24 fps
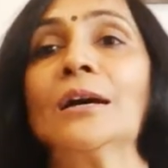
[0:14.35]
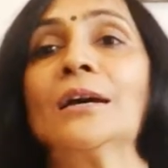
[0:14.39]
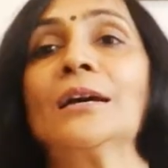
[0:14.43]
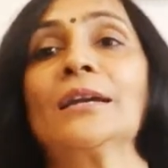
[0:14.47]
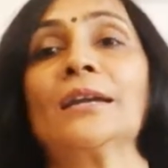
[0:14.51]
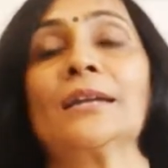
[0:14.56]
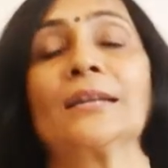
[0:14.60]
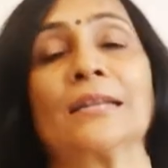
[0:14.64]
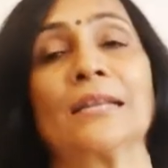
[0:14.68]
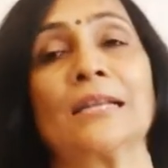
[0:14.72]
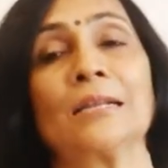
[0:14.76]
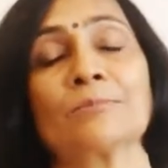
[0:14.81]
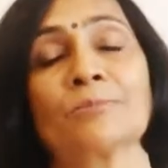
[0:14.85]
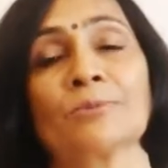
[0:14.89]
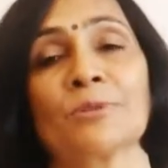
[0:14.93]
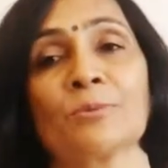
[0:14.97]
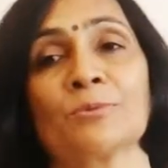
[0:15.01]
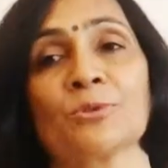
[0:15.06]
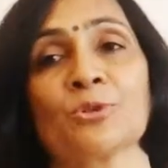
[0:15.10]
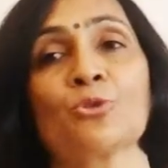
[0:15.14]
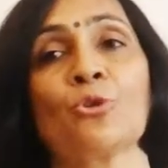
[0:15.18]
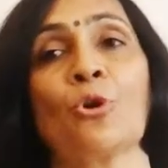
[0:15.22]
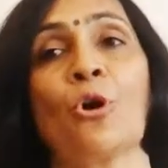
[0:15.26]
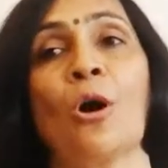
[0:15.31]
It helps
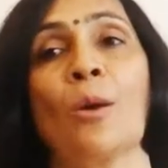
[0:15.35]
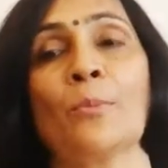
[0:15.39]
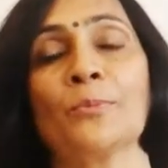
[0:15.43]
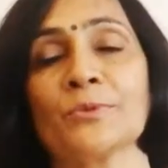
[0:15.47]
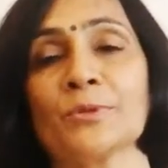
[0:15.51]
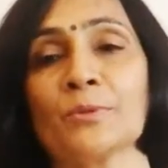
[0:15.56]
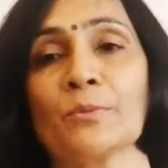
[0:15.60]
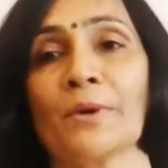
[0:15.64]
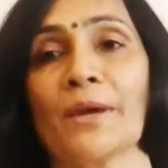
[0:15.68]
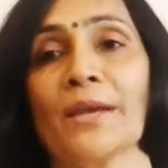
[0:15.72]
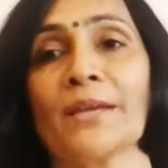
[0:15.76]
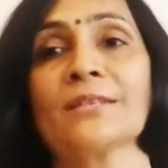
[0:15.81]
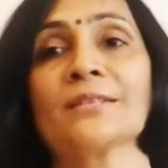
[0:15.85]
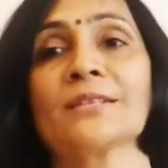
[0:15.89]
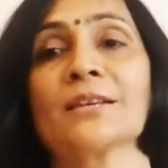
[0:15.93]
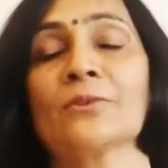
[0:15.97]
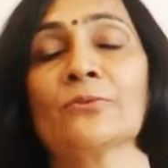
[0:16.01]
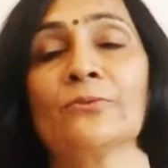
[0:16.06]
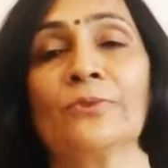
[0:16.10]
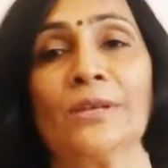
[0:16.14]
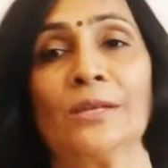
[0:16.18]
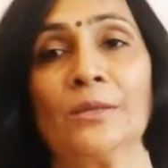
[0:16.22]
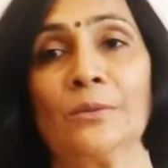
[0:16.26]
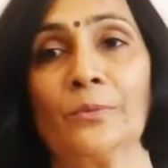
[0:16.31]
us to optimize our
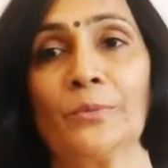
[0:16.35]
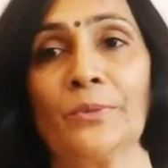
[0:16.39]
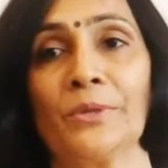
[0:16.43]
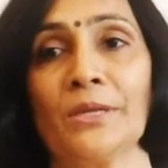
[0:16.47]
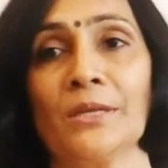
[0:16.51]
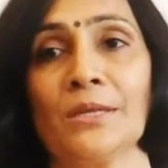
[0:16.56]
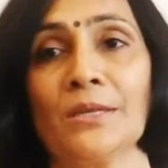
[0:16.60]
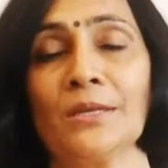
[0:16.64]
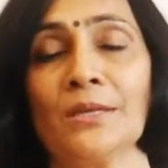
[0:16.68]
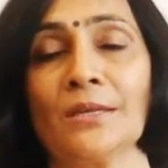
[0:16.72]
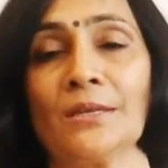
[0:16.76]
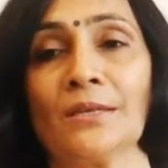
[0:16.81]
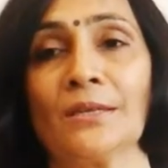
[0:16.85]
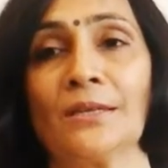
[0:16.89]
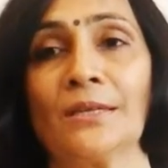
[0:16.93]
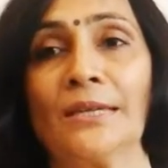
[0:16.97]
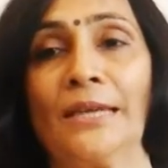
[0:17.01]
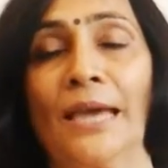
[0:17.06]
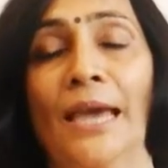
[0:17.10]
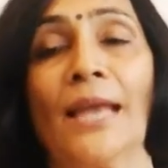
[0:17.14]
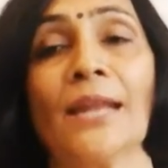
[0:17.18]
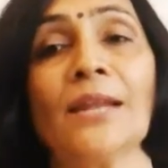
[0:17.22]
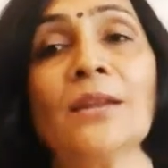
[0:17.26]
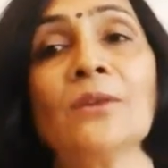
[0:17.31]
well-being
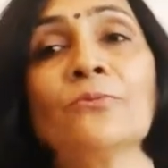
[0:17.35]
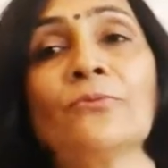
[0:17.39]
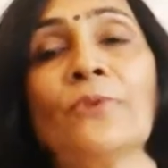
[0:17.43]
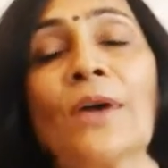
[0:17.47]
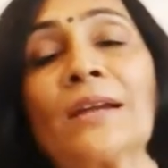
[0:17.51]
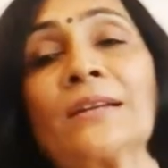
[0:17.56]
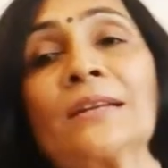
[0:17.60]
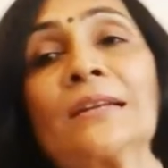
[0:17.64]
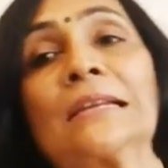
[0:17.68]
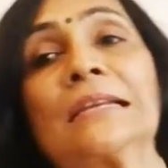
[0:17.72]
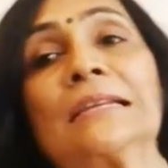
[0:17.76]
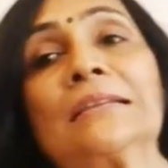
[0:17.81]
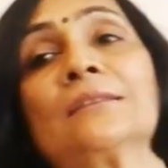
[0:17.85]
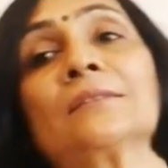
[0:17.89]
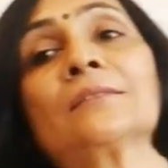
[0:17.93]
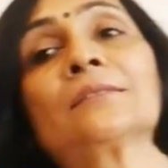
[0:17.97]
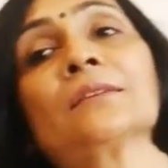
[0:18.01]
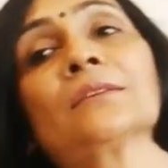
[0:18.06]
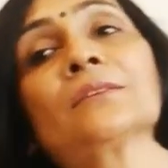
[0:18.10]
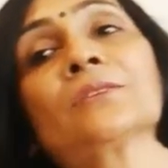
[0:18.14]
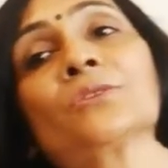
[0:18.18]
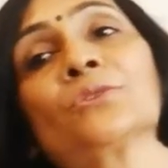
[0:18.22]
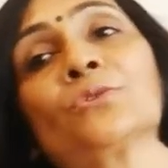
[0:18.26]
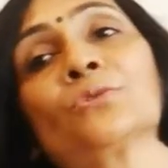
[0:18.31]
and in fact it leads
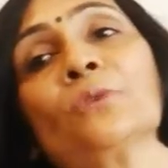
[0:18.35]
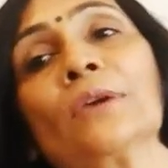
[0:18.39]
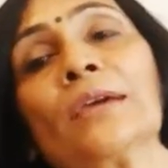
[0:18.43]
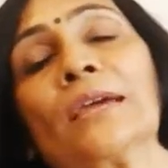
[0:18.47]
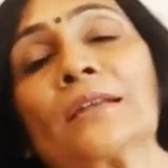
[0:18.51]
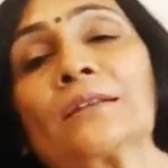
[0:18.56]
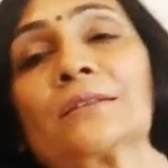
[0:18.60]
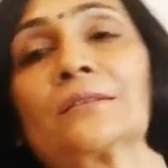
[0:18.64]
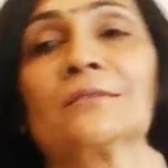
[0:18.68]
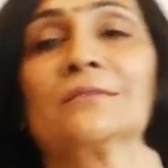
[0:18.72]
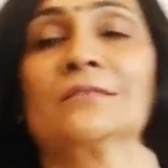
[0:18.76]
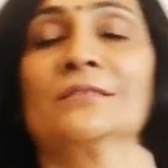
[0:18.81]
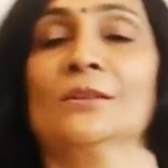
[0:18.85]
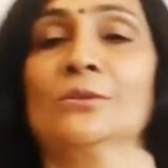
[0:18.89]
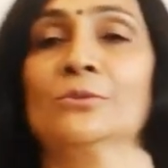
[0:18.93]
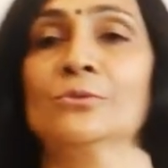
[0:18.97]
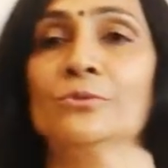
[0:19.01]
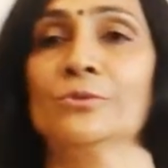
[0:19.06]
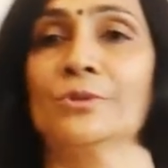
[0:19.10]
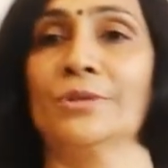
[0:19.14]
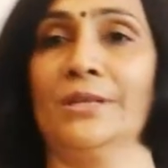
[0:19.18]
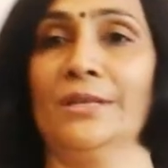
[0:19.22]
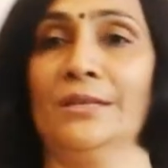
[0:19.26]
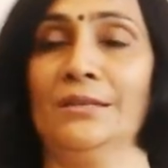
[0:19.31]
us to eternal
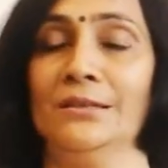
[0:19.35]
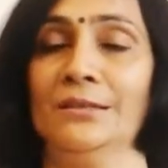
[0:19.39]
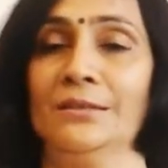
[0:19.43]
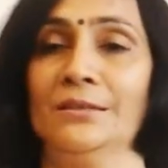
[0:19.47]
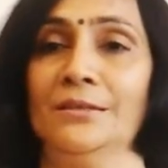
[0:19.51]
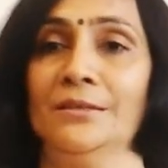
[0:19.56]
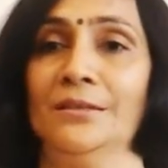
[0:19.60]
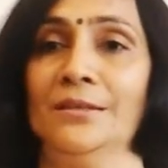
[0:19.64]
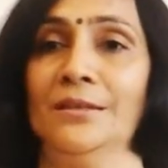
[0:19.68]
good health.